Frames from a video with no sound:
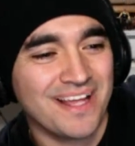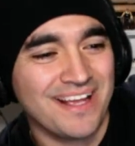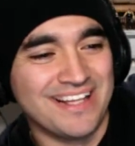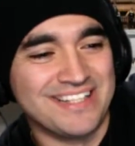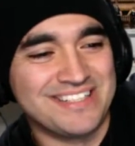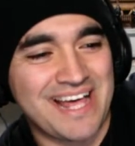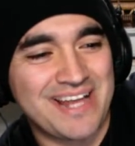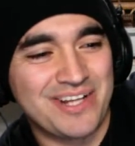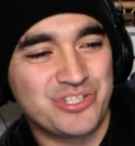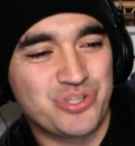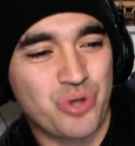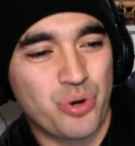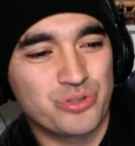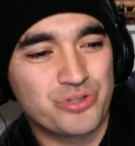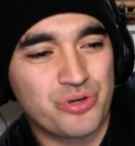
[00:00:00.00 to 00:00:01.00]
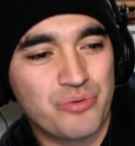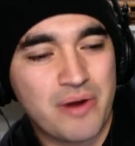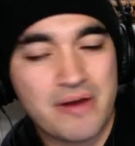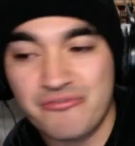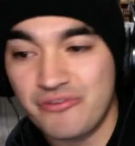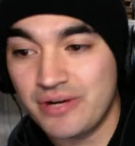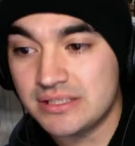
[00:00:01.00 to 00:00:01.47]
Is that a JoJo
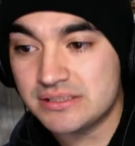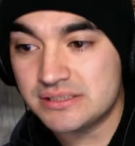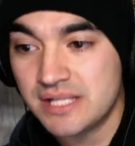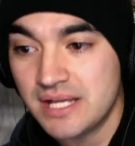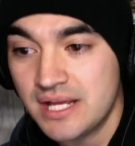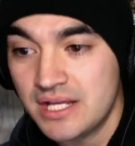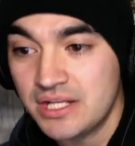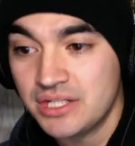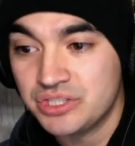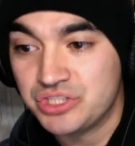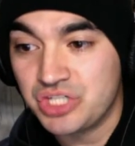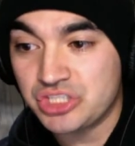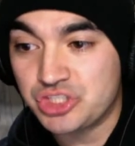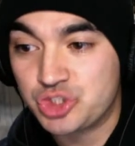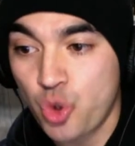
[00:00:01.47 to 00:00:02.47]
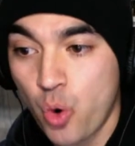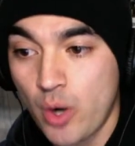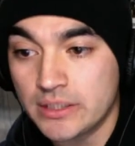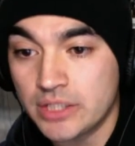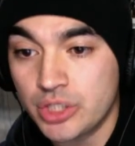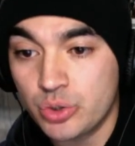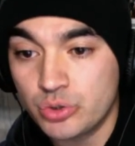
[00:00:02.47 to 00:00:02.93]
reference? Just
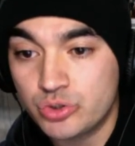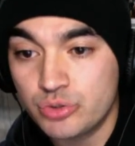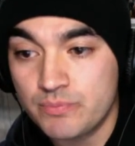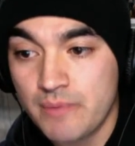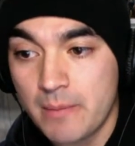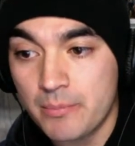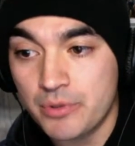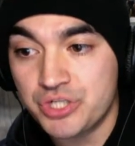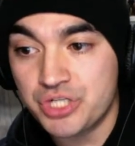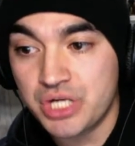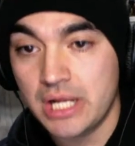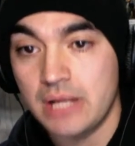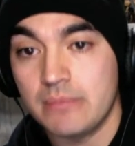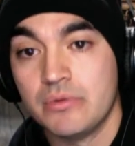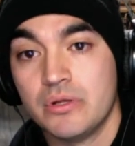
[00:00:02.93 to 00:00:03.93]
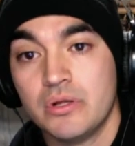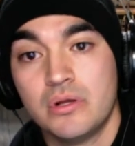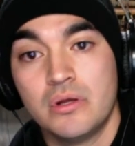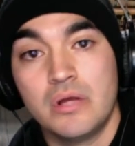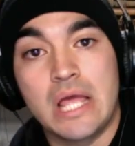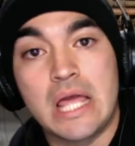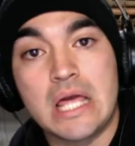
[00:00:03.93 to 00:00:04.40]
join the YouTube membership.
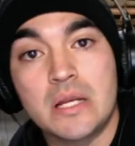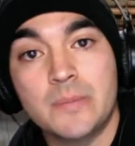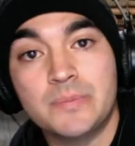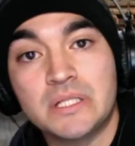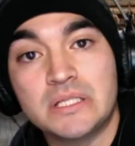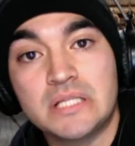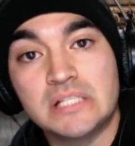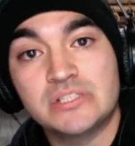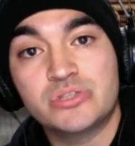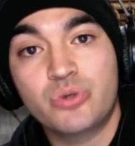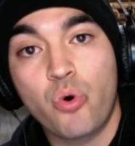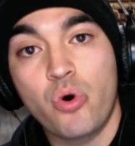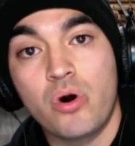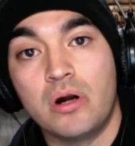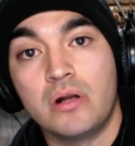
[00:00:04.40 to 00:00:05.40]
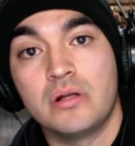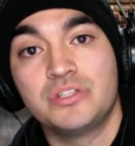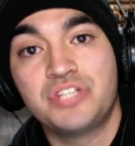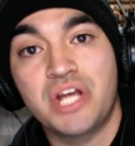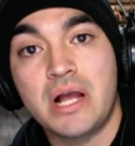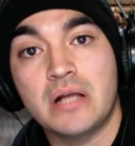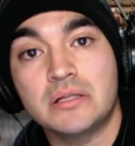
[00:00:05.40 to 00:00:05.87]
Hit up the Discord.
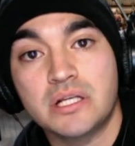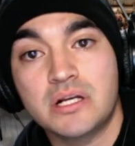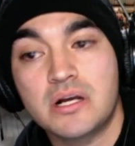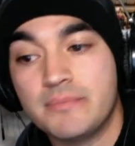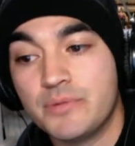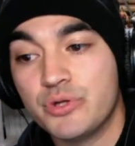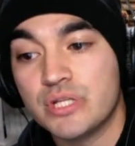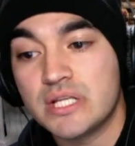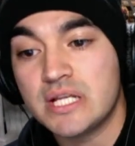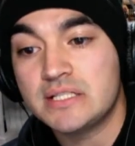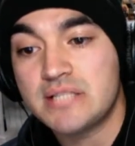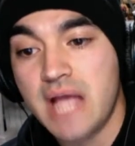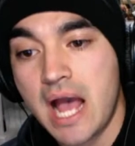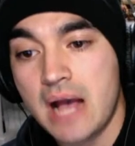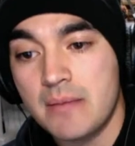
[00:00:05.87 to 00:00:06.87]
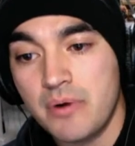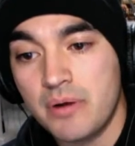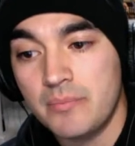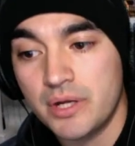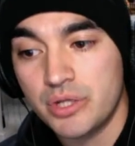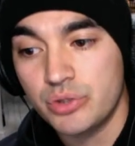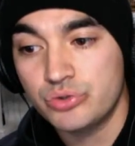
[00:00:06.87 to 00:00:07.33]
Check out the community tab
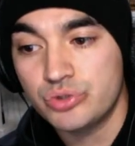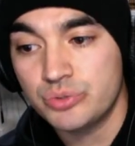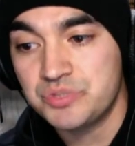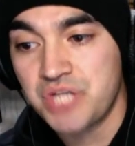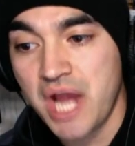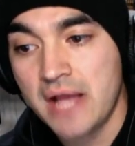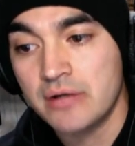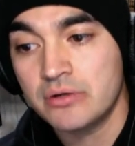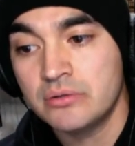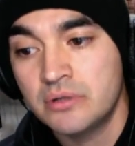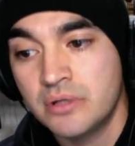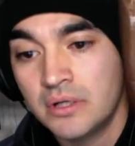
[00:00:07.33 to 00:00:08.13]
on my YouTube channel.